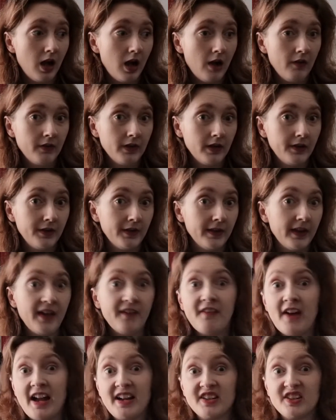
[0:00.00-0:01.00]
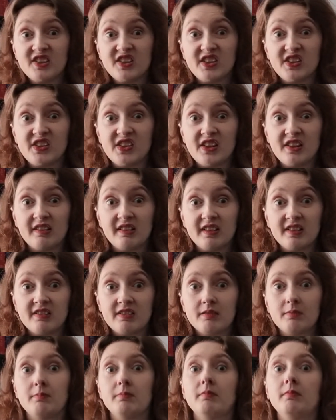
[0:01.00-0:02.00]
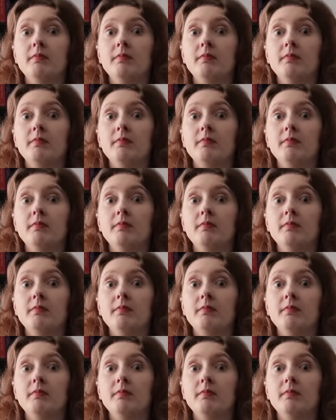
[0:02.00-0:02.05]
other than that they're fantasy series.